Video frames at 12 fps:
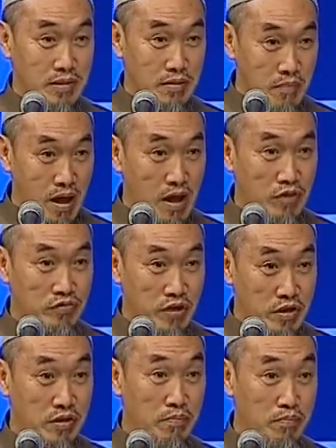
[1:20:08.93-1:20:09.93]
their
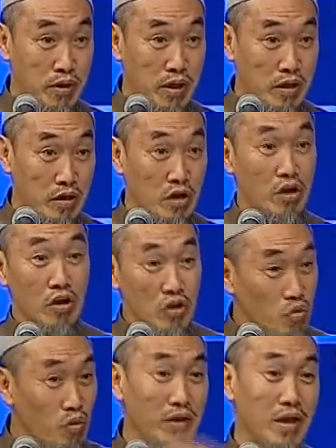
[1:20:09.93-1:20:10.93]
namaz, in their prayer,
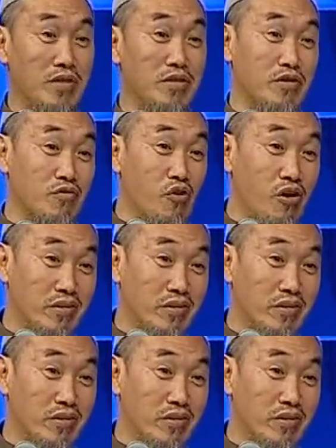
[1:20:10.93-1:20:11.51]
you will get the